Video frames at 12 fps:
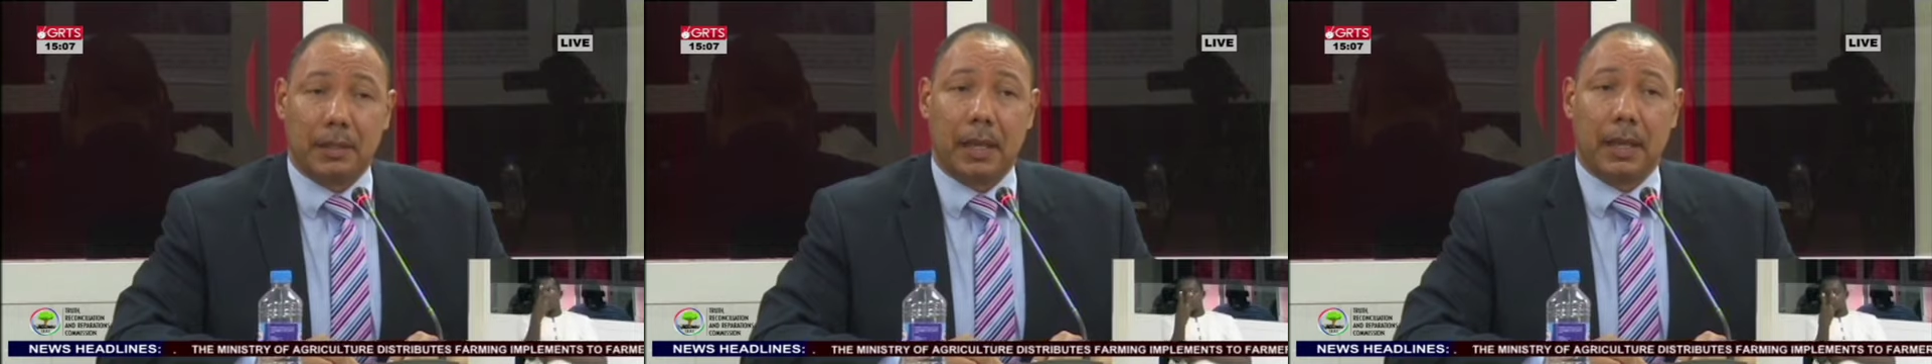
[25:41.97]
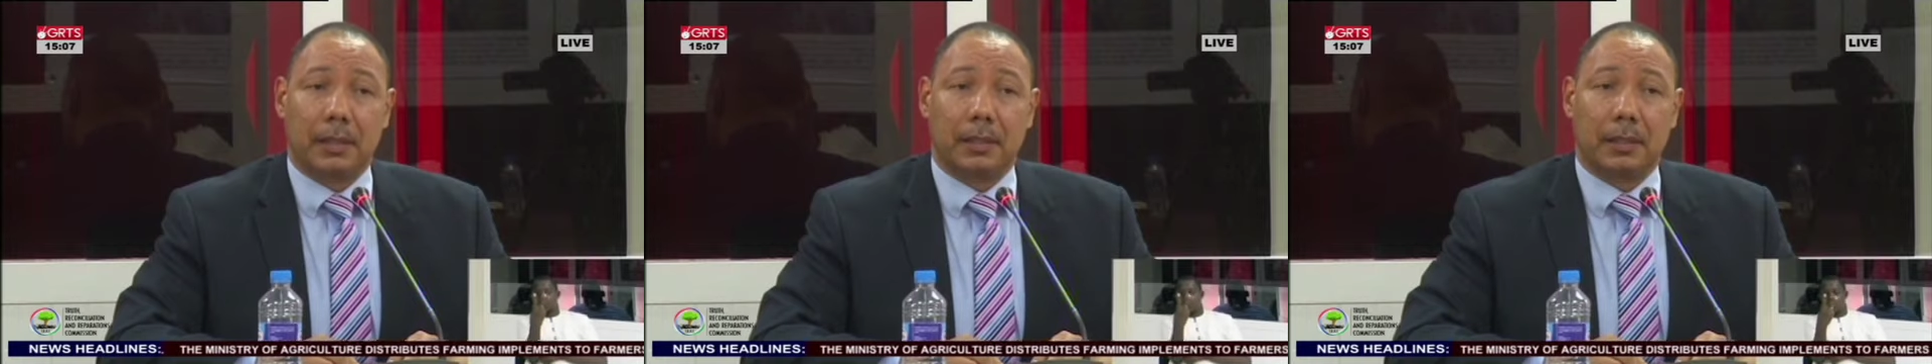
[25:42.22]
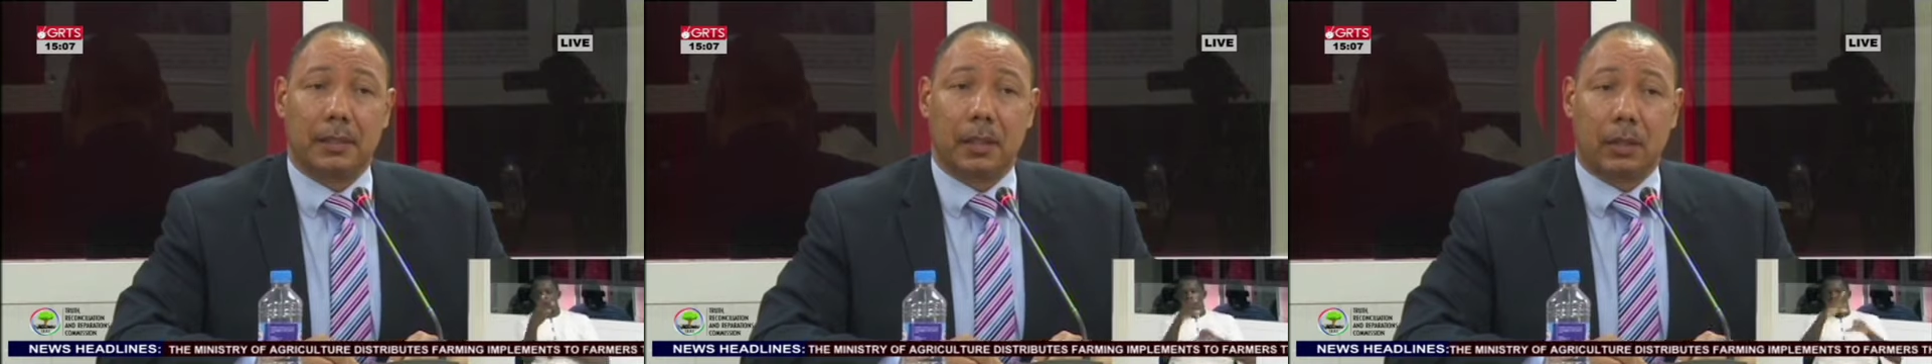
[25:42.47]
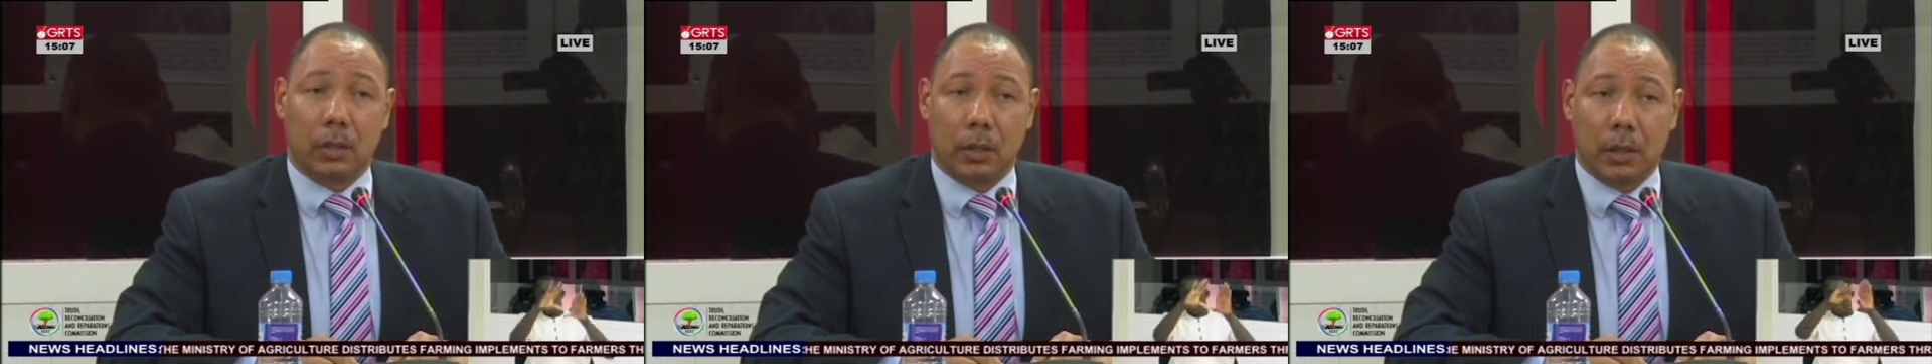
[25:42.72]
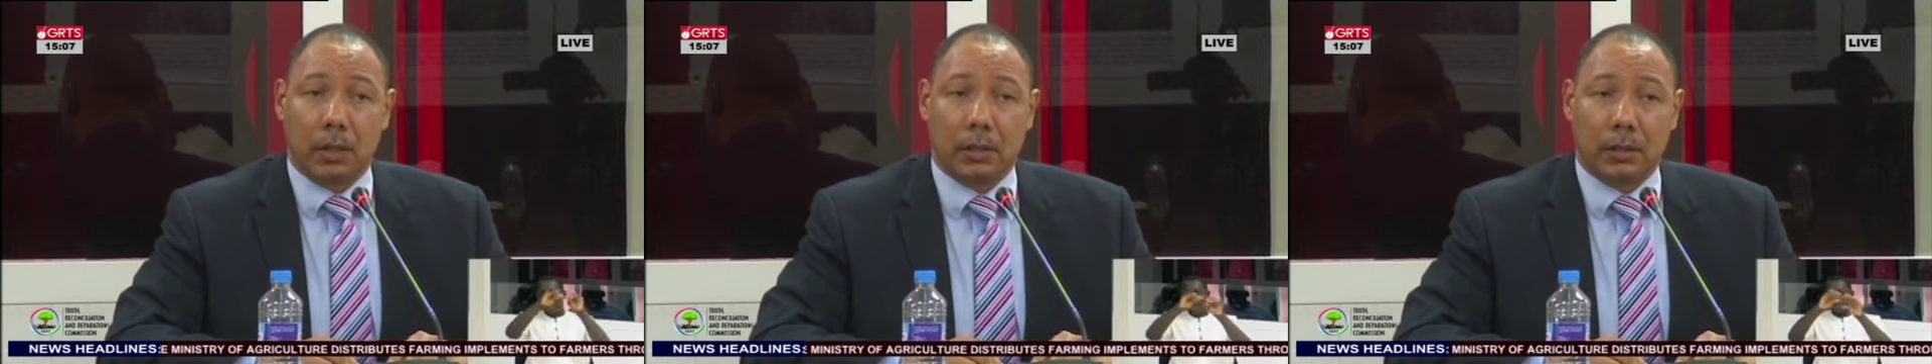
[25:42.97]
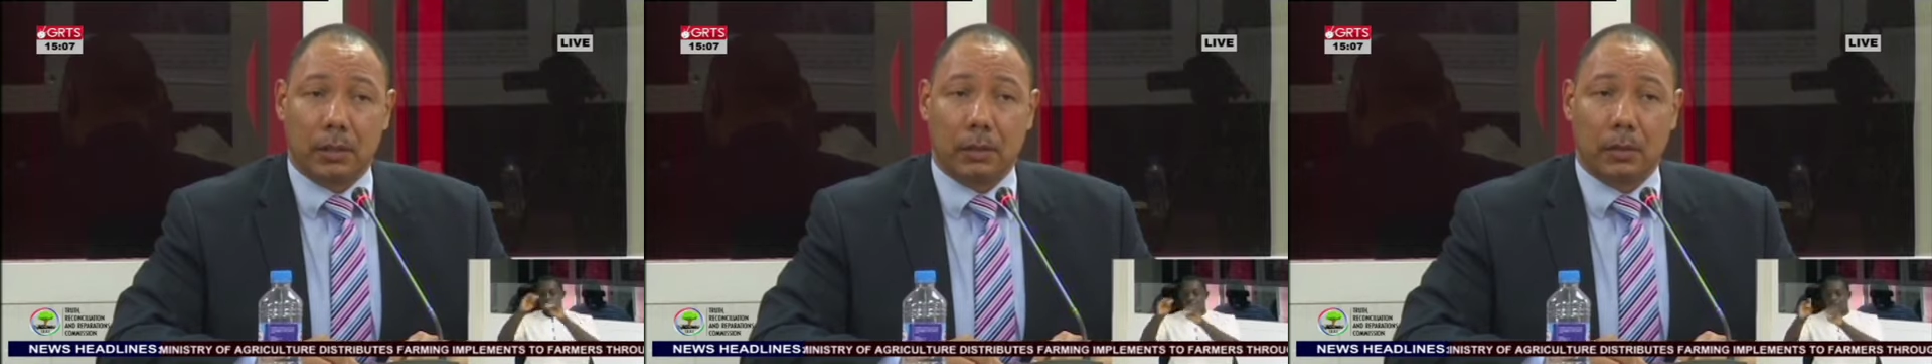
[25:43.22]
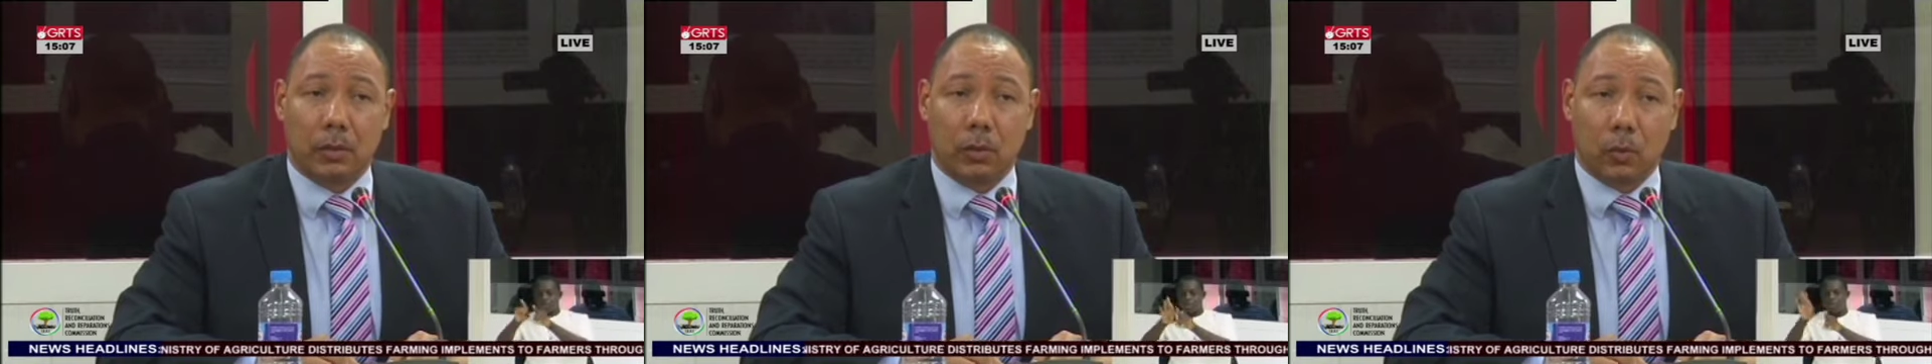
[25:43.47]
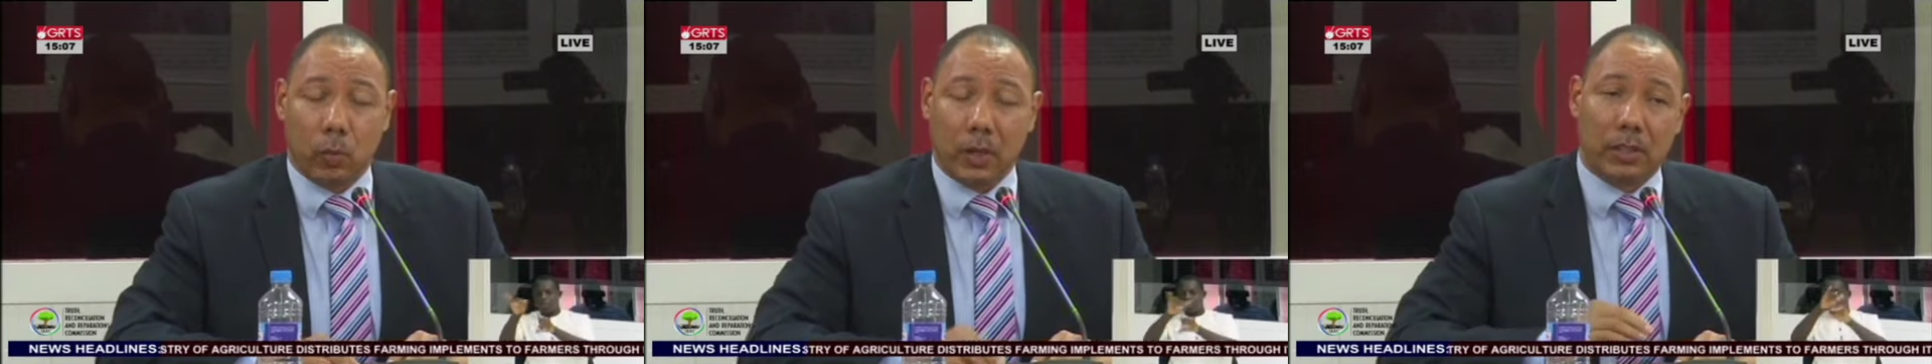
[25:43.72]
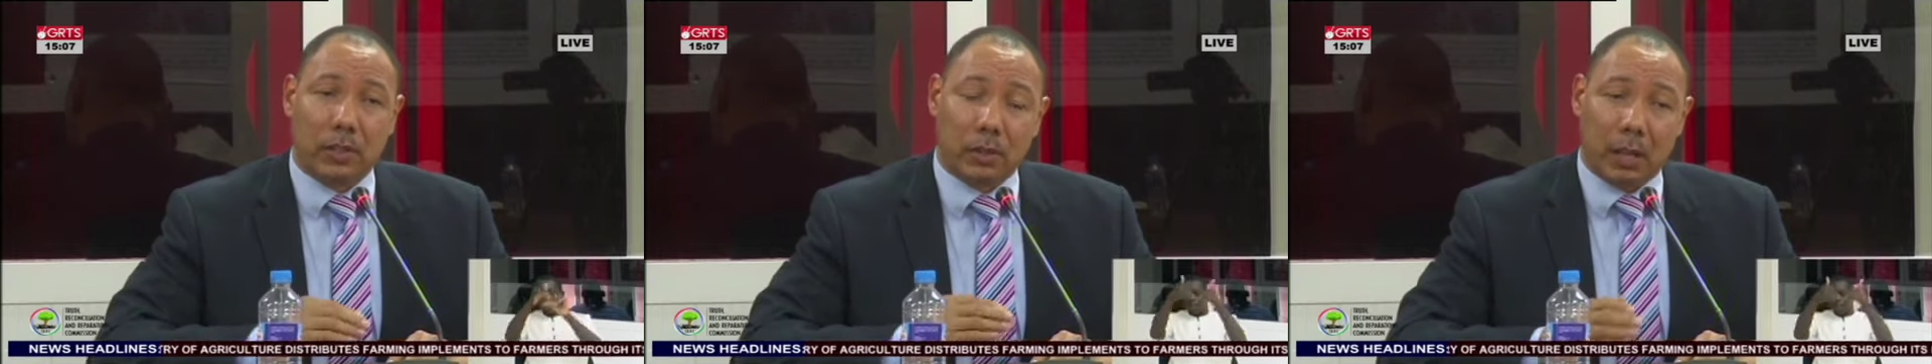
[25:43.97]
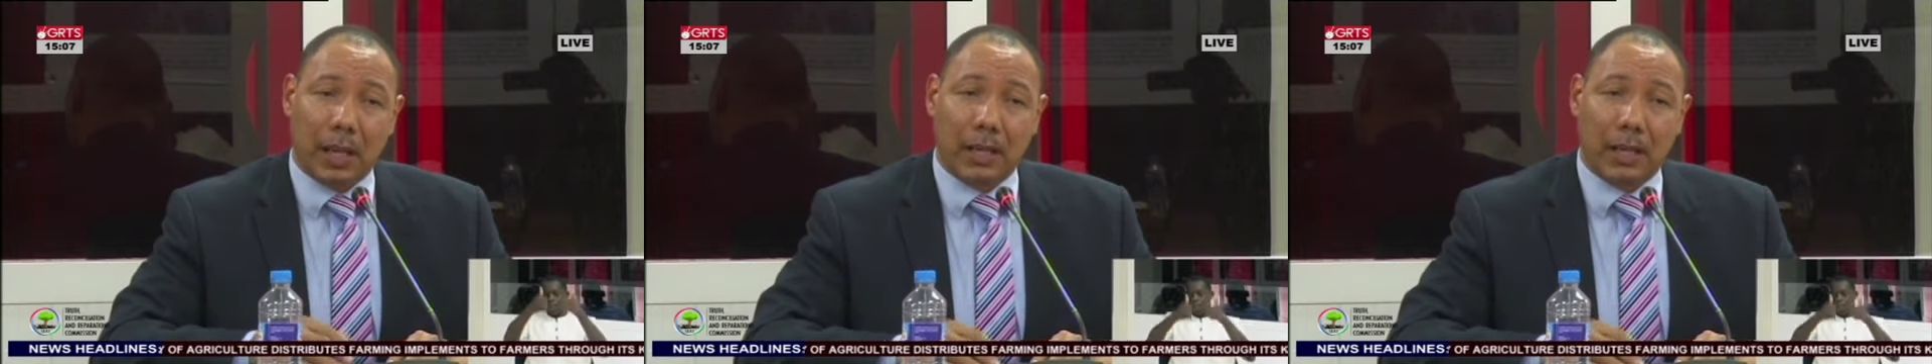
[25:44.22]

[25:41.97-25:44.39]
that occurred which